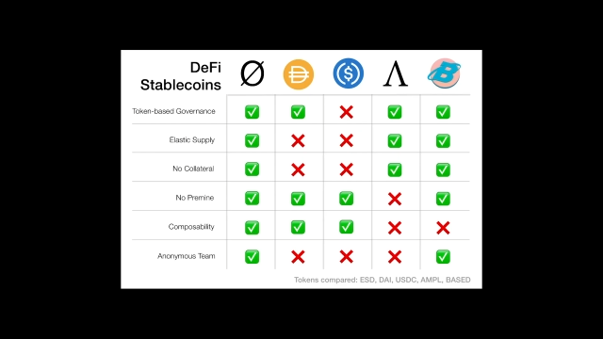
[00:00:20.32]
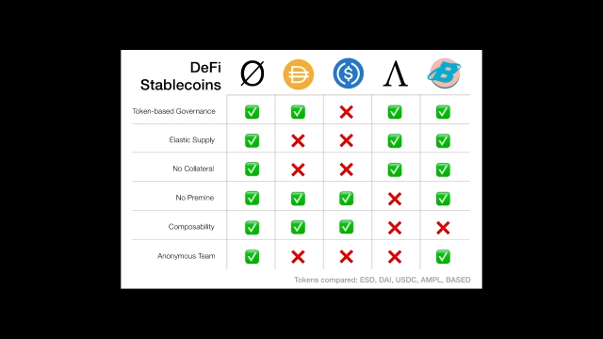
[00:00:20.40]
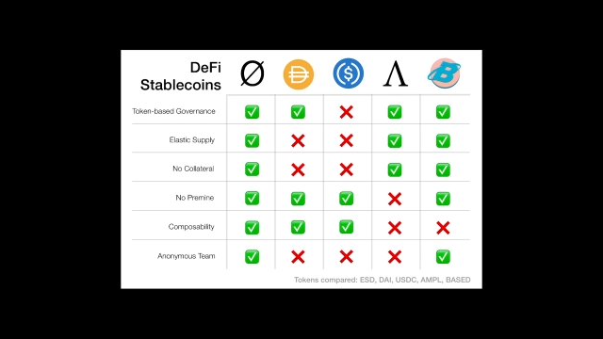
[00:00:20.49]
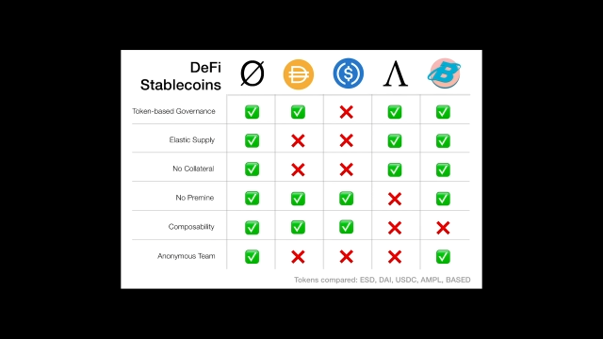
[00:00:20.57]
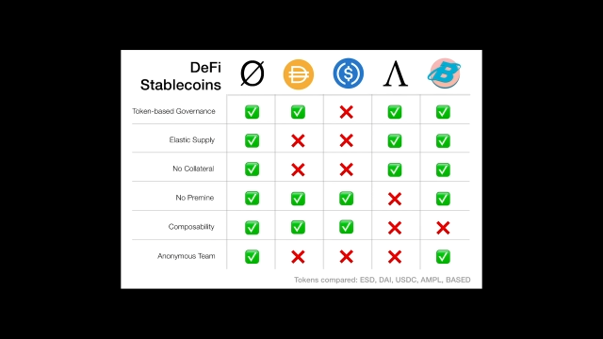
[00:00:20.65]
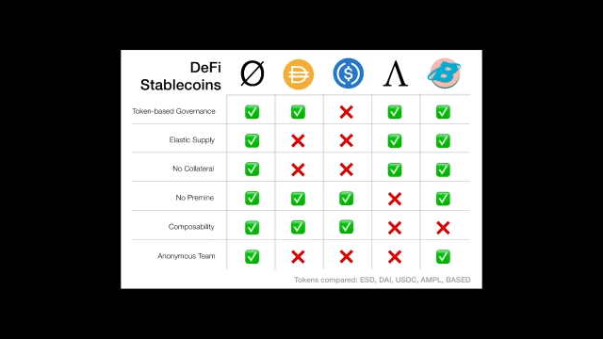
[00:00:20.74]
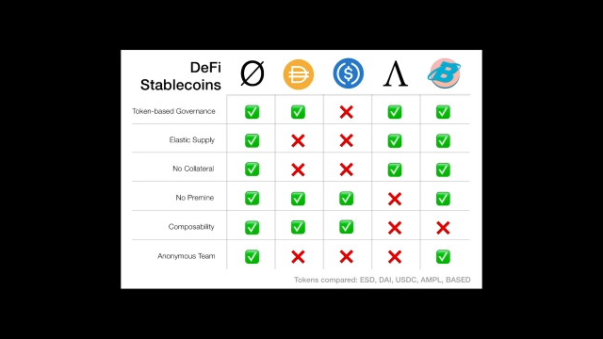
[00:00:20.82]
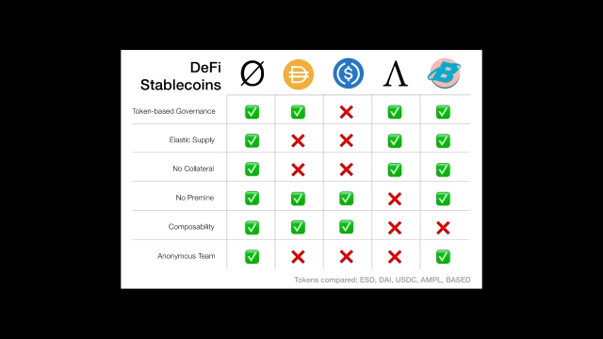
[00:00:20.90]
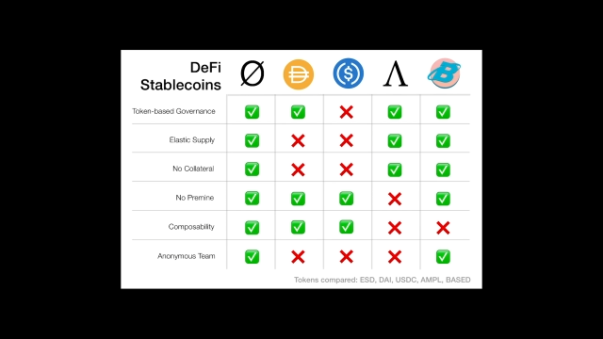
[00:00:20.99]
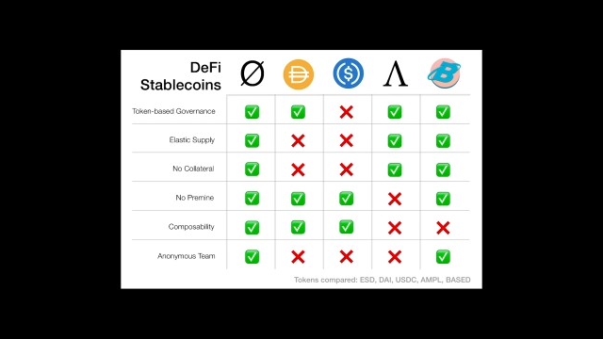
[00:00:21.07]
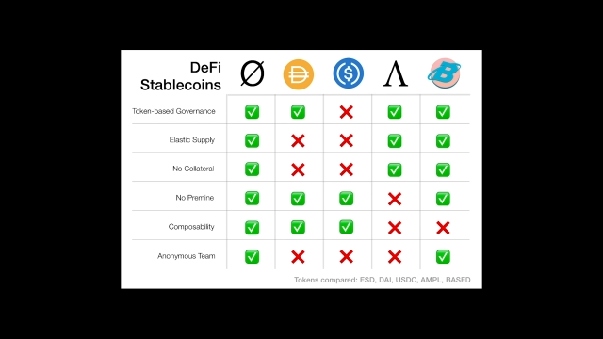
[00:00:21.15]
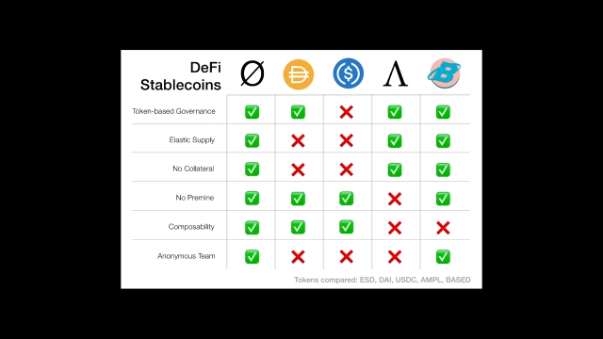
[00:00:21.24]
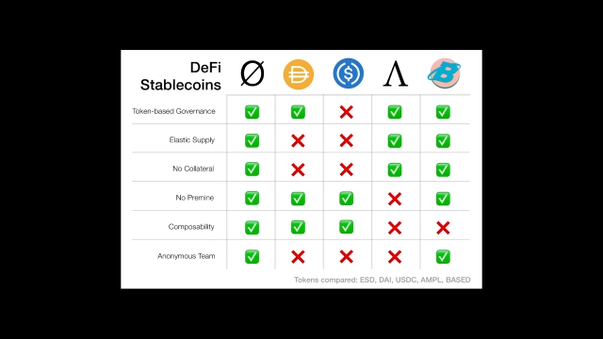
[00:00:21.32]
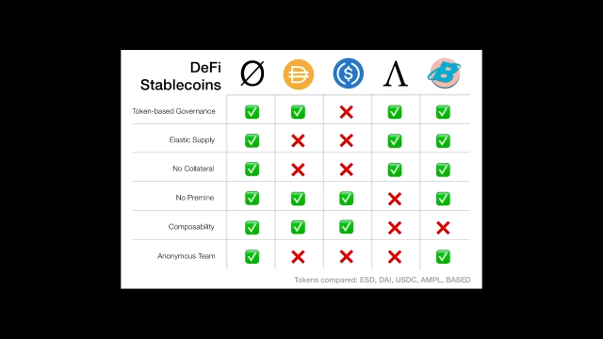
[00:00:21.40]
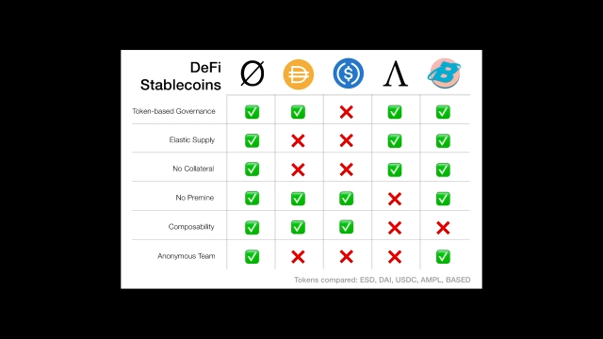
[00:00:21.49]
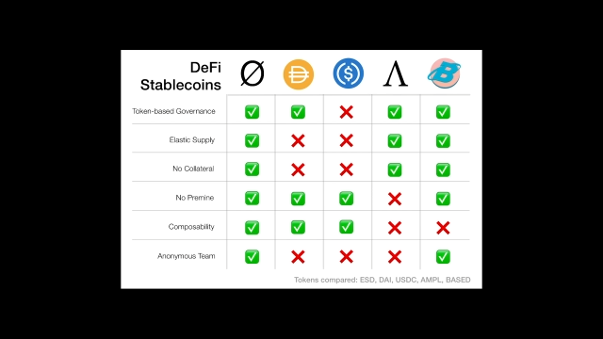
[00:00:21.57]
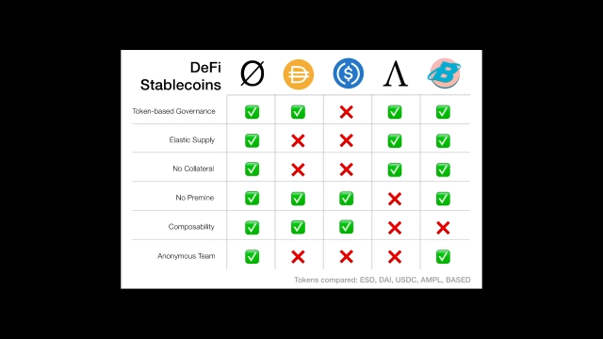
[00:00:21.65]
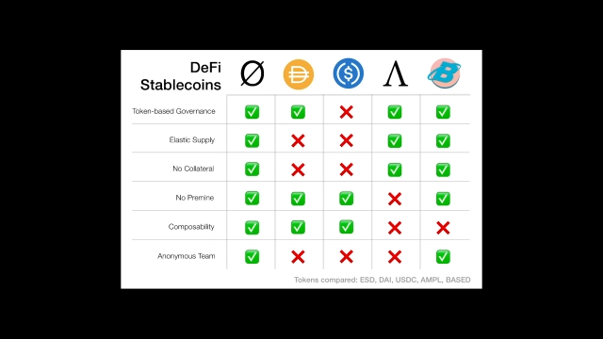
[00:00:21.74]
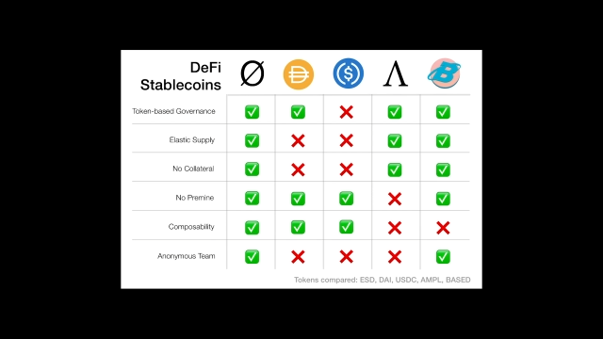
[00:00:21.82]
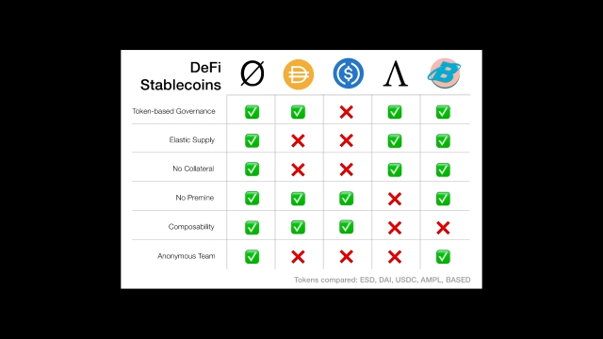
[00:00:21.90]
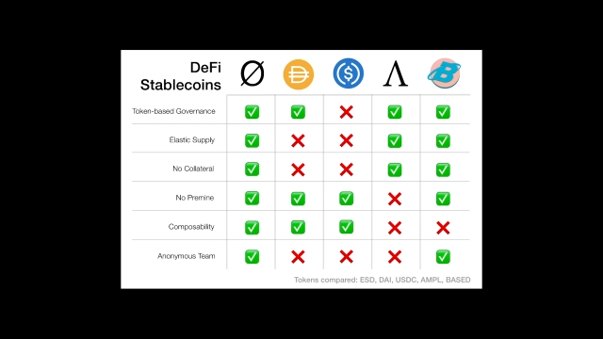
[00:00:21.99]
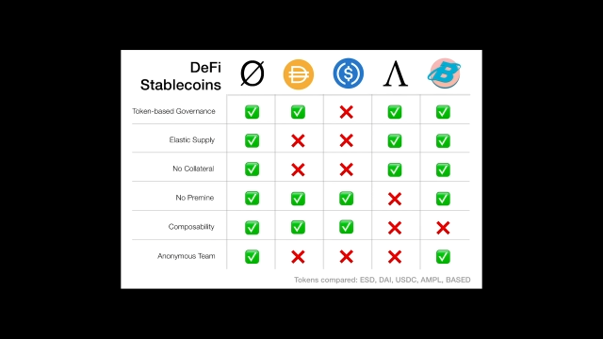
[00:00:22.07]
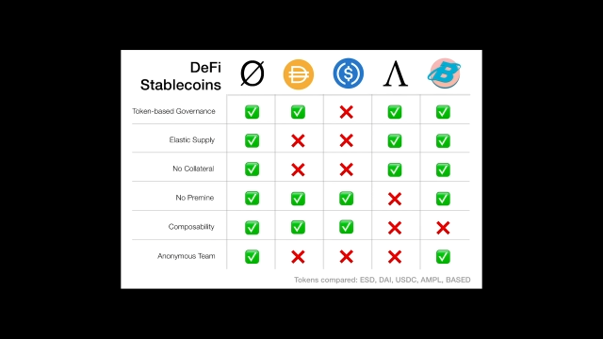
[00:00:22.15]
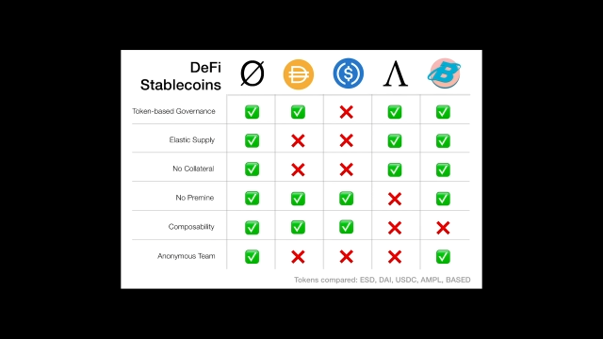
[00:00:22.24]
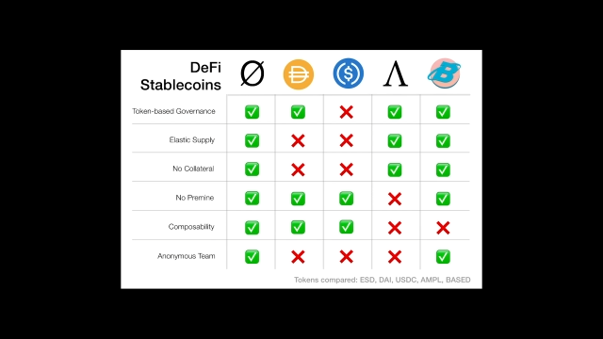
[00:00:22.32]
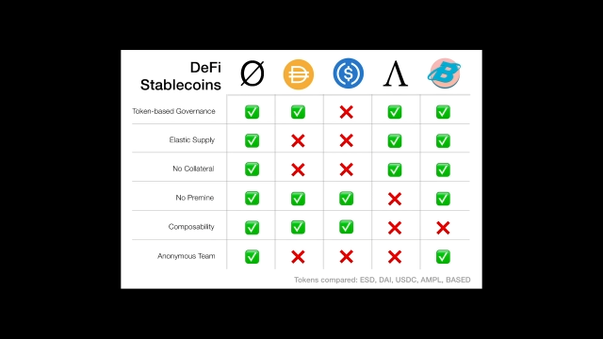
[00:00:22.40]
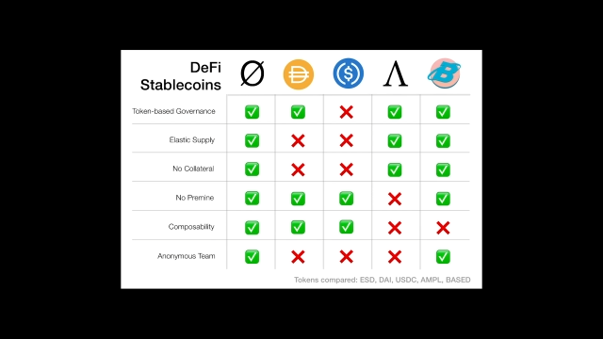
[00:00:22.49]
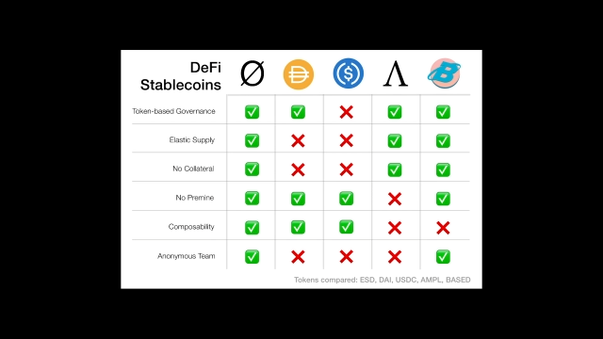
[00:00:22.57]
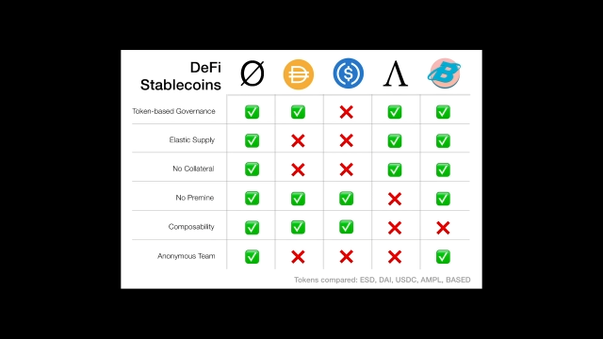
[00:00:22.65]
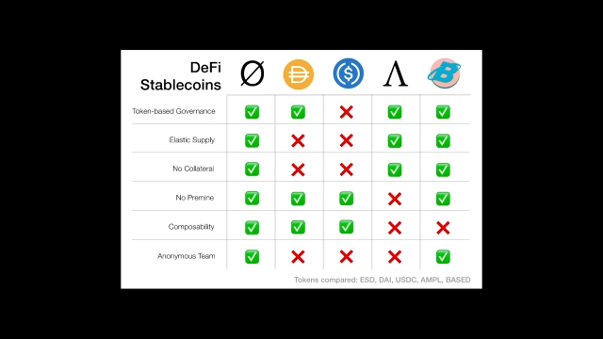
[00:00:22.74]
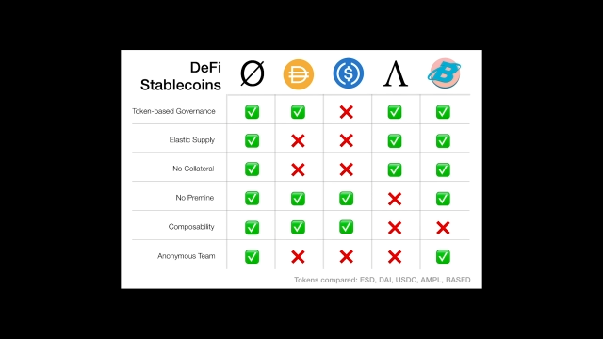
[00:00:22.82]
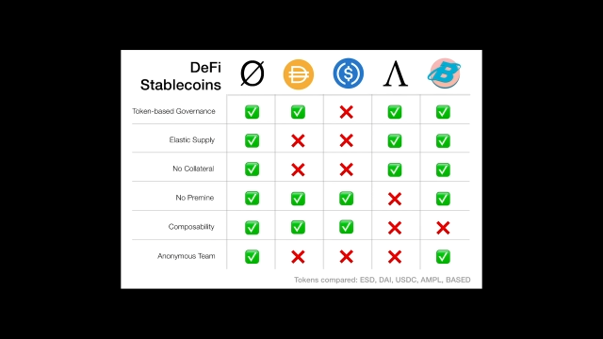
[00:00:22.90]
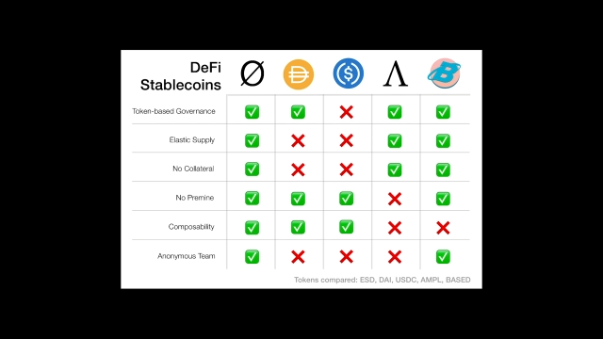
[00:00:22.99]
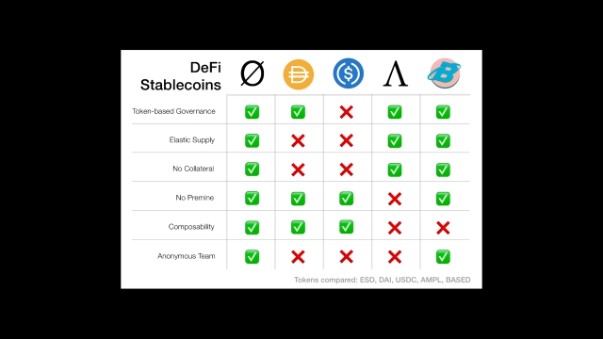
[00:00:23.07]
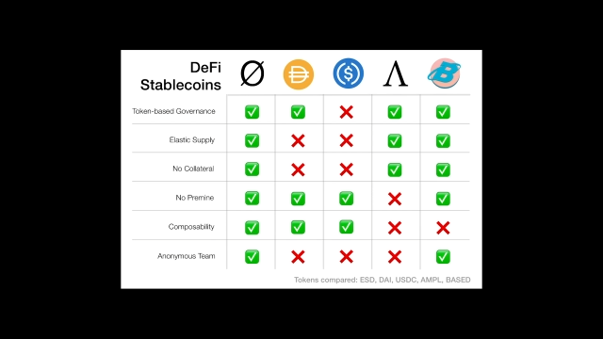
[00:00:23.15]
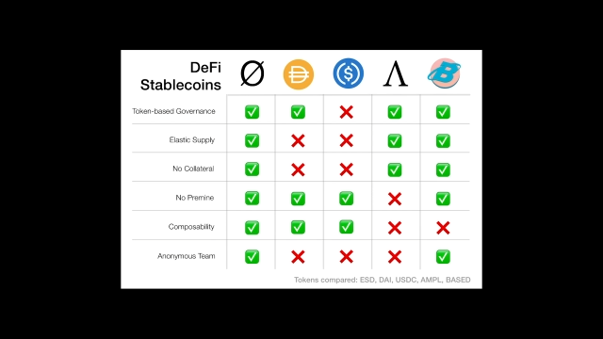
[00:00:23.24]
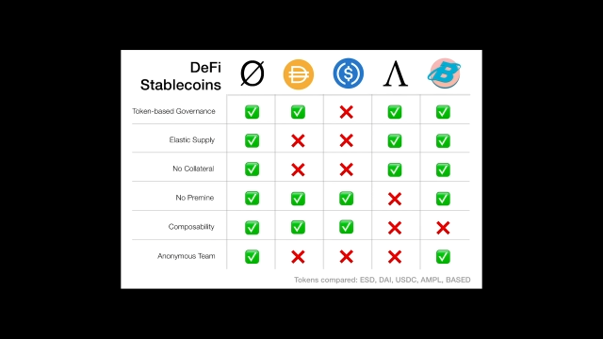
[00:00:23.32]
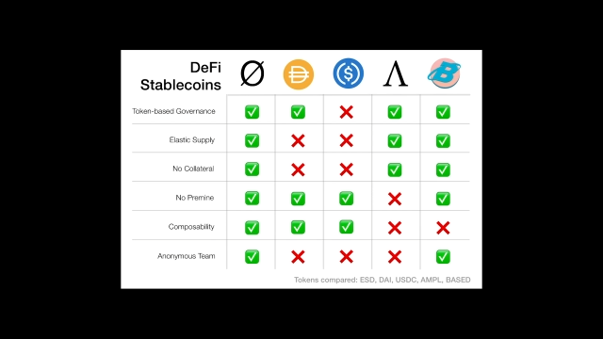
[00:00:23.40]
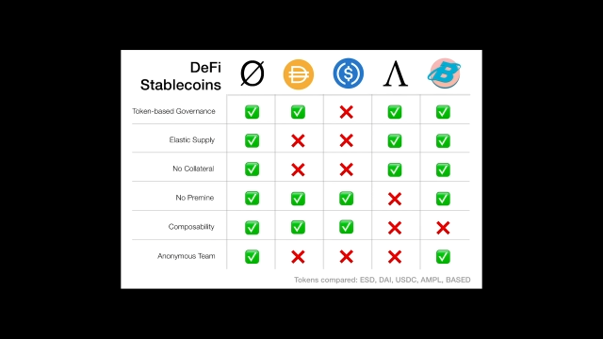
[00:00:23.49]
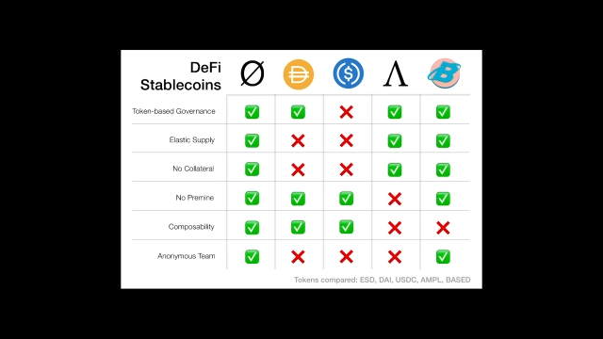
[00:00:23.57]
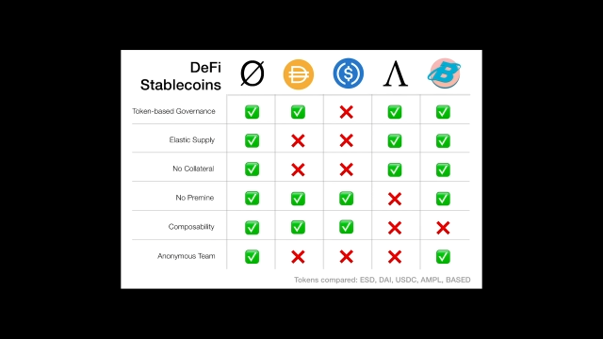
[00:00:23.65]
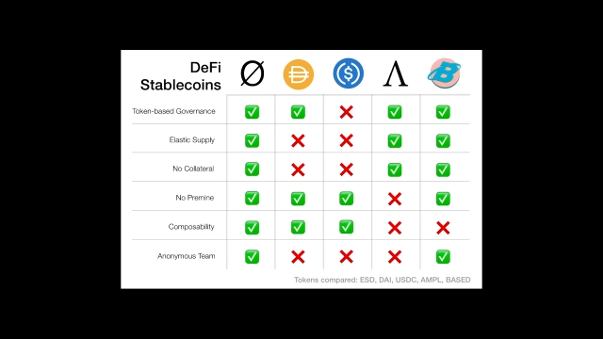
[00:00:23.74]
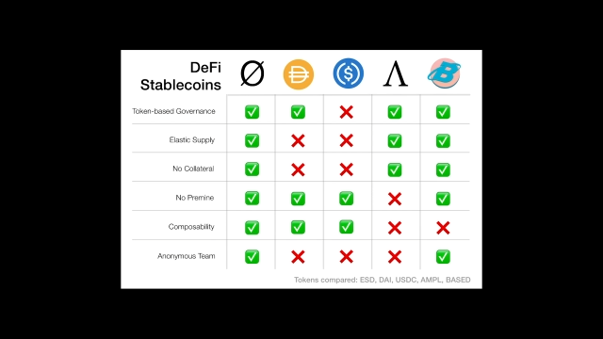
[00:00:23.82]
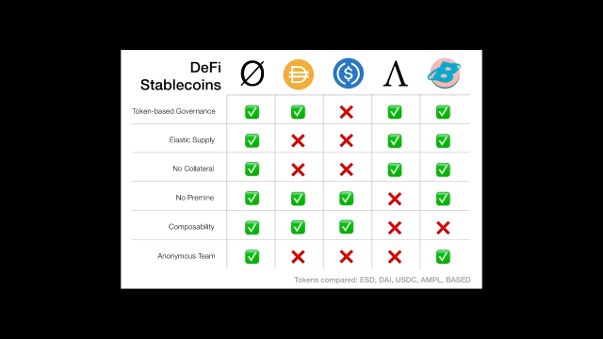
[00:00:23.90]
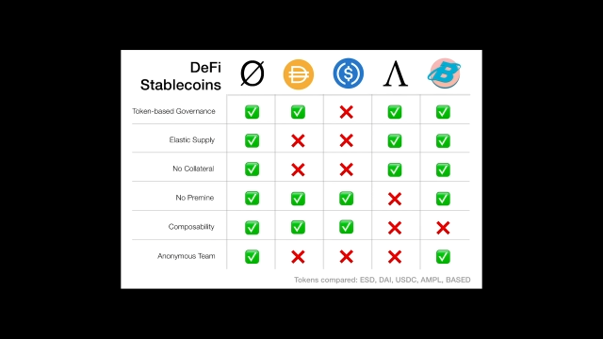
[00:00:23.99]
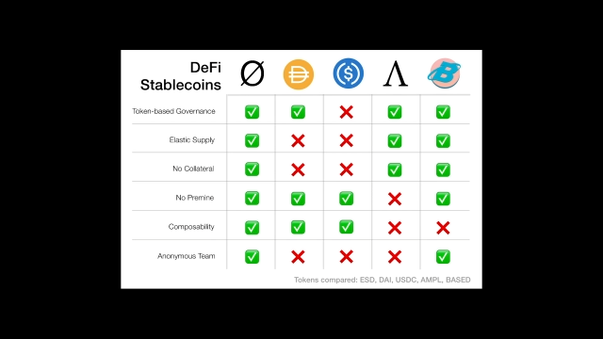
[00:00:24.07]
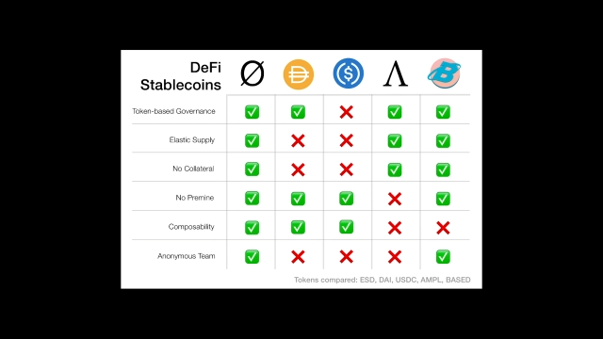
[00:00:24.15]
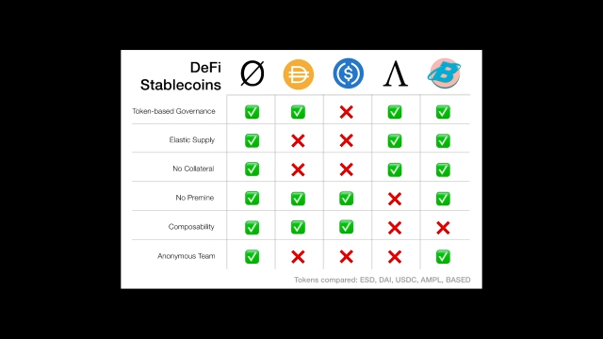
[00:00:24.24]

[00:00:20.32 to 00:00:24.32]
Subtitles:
Nobody's mouth can be seen.